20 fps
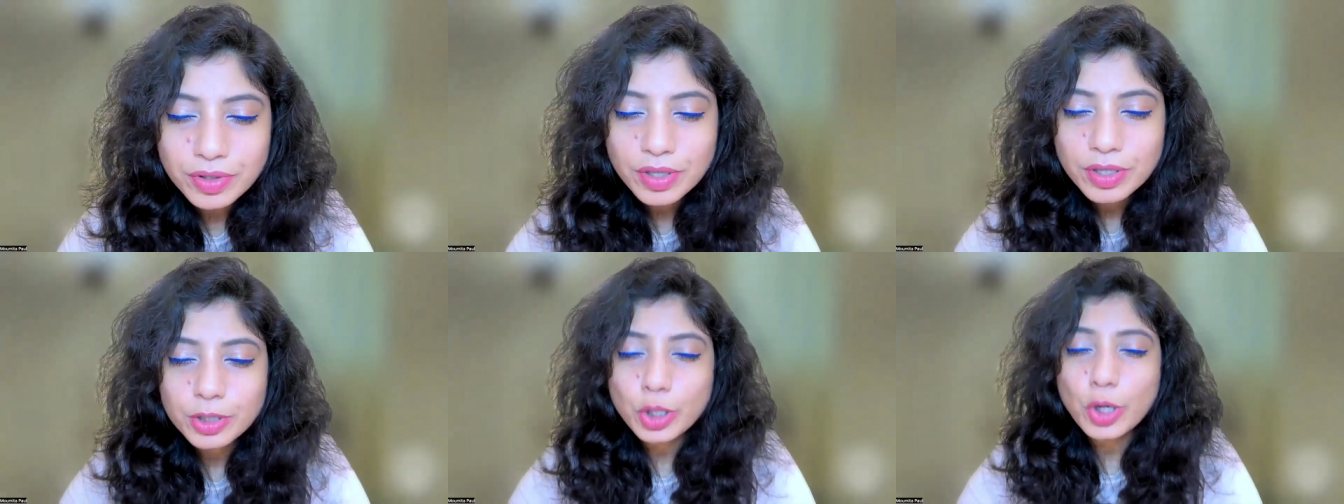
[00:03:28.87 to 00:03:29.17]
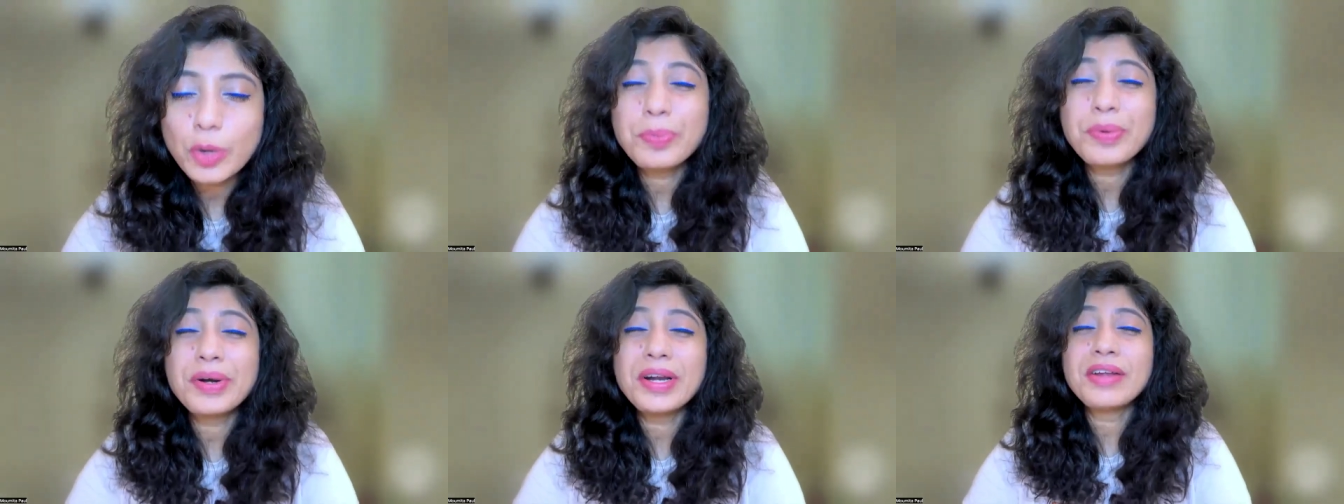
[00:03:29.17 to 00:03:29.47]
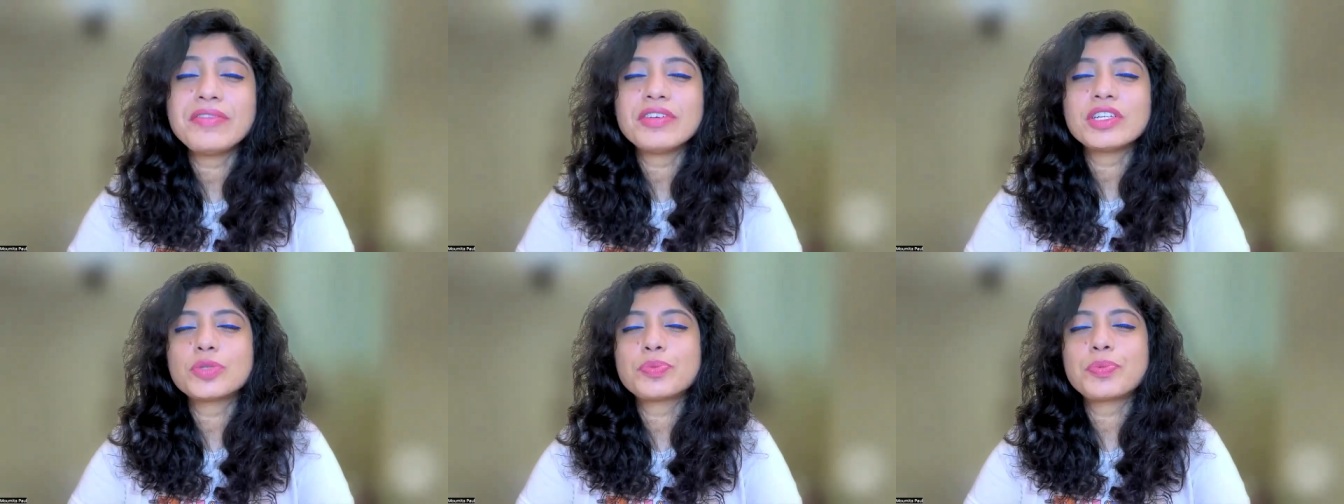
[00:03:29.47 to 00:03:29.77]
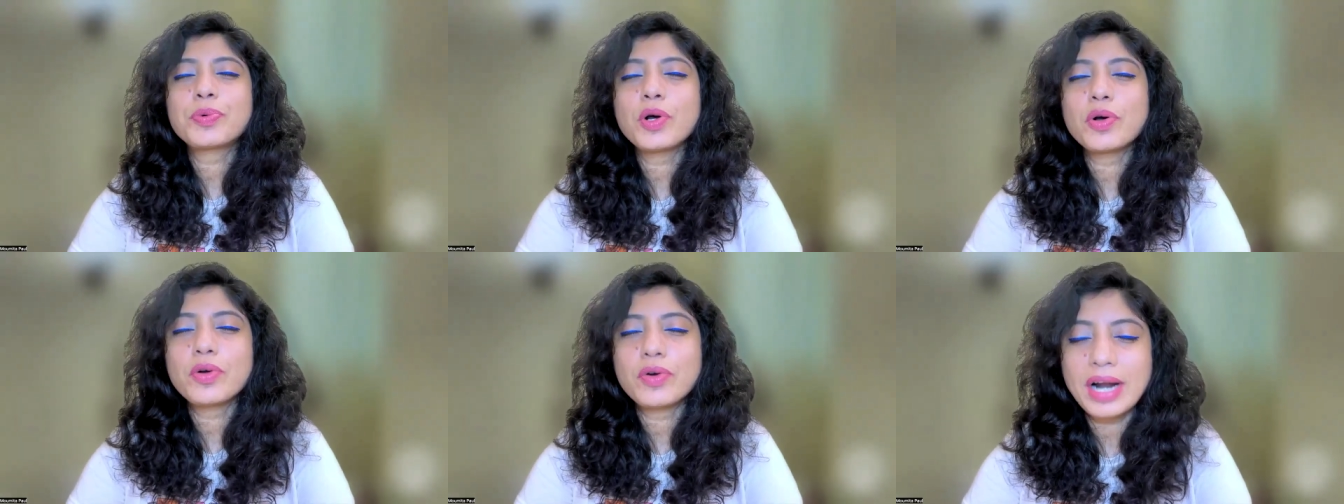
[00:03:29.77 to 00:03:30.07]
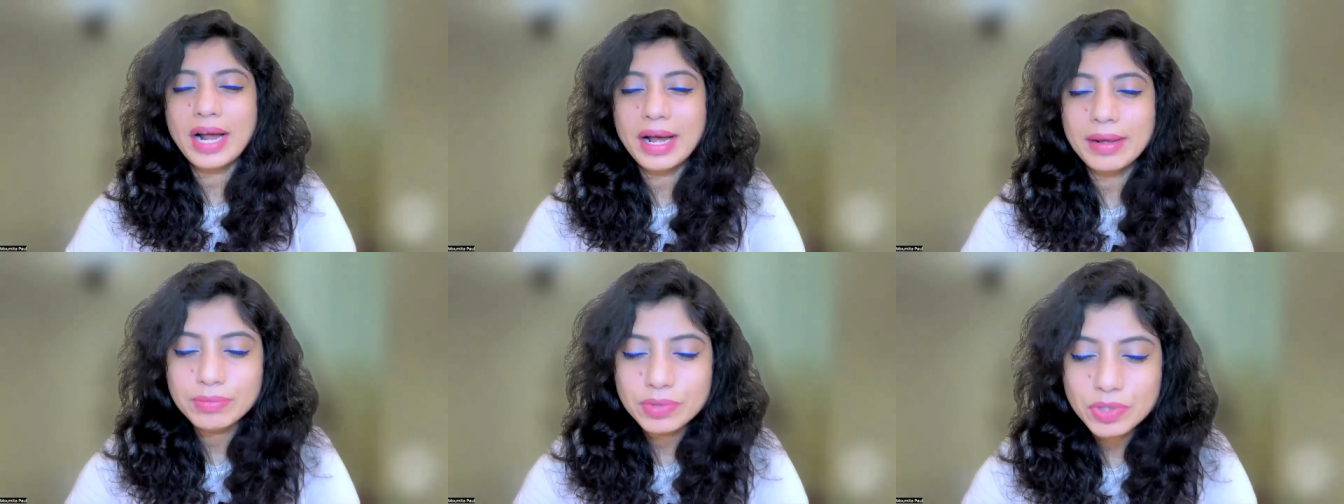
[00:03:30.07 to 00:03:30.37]
your previous
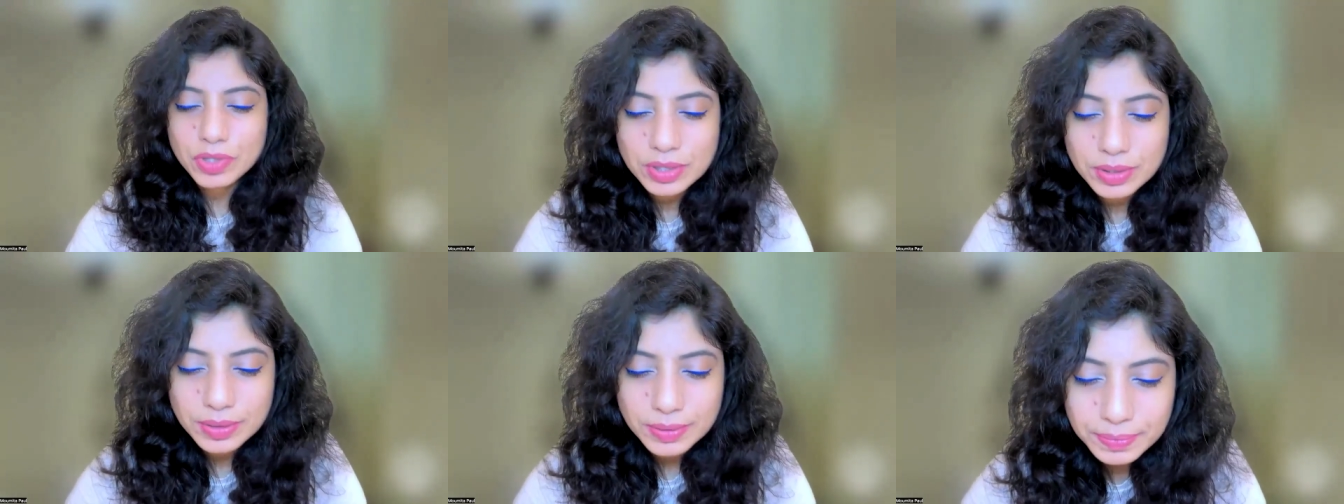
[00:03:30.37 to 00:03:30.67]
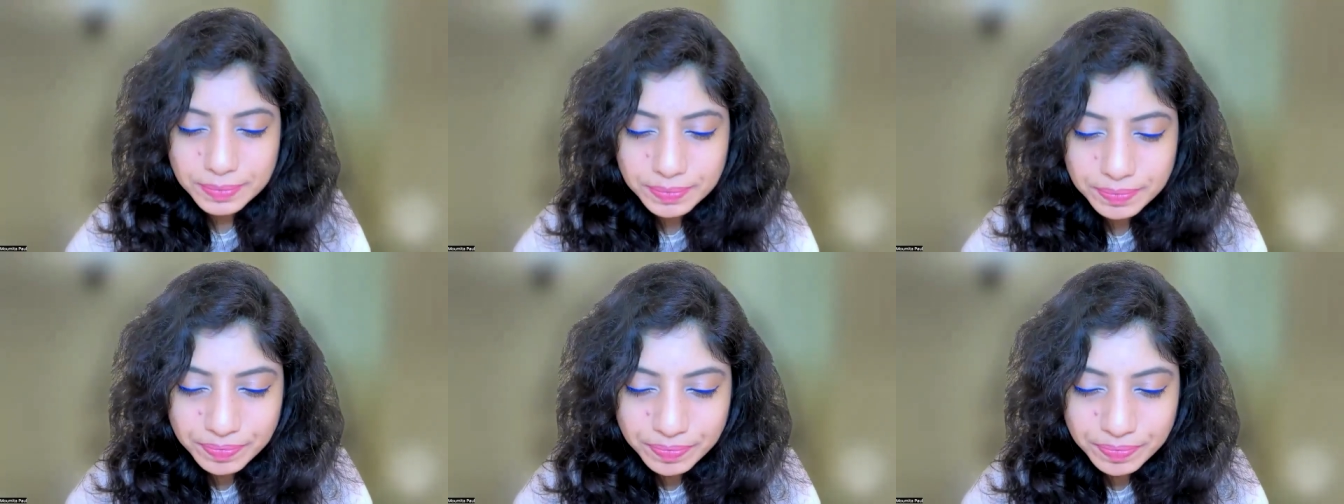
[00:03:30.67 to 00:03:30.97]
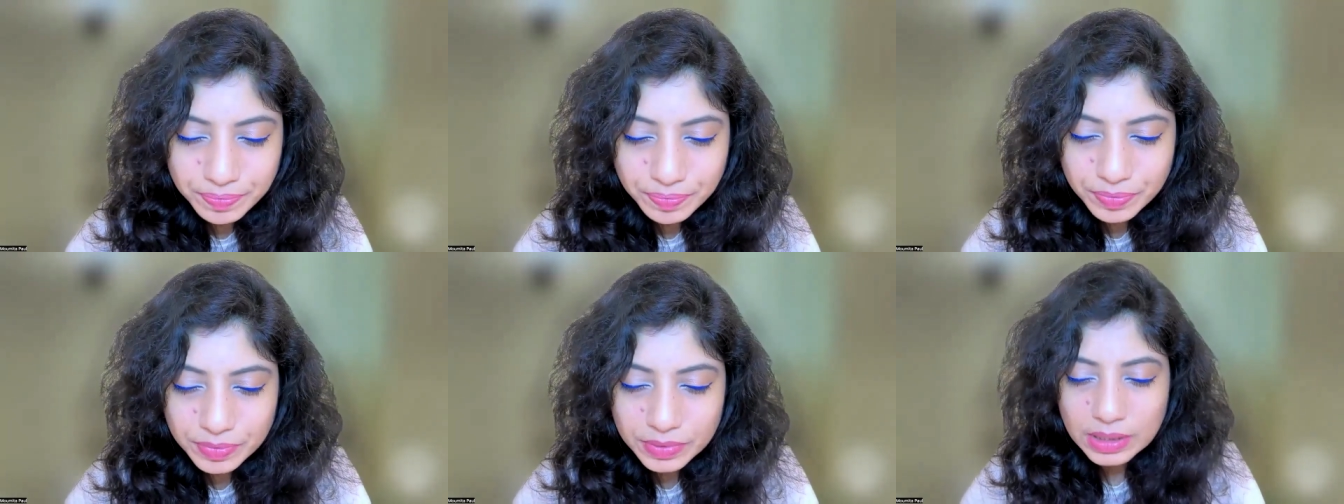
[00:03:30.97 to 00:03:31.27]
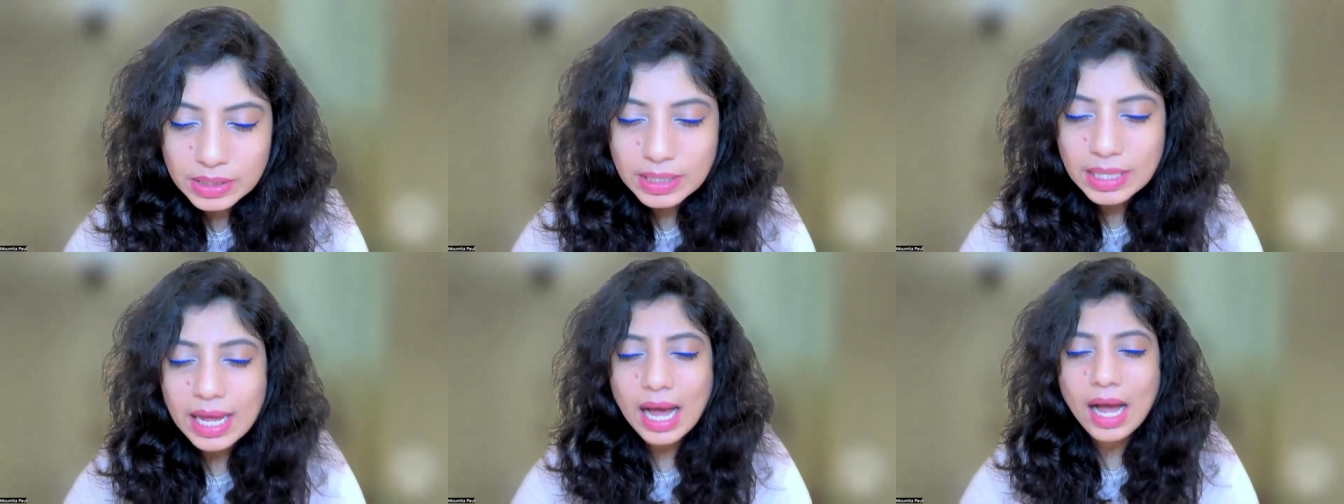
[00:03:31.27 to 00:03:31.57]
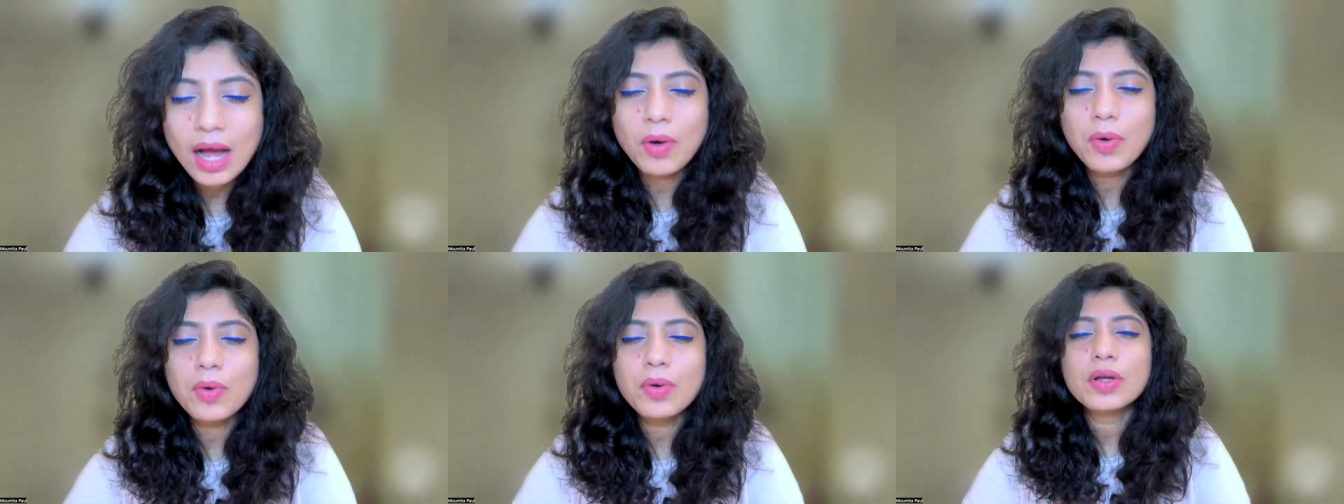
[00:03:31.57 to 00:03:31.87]
programs
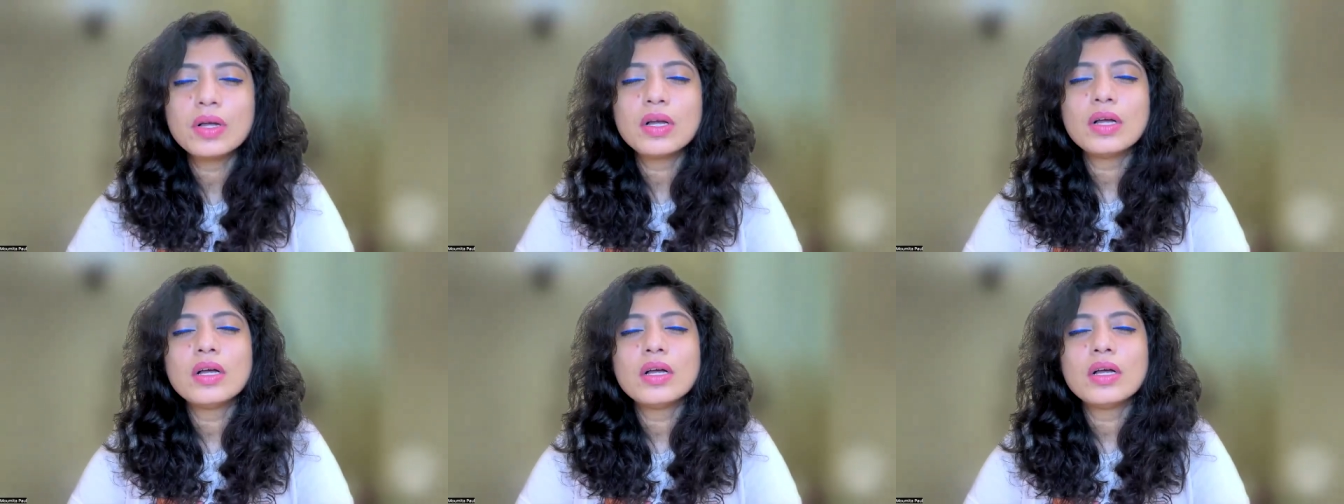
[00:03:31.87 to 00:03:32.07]
now,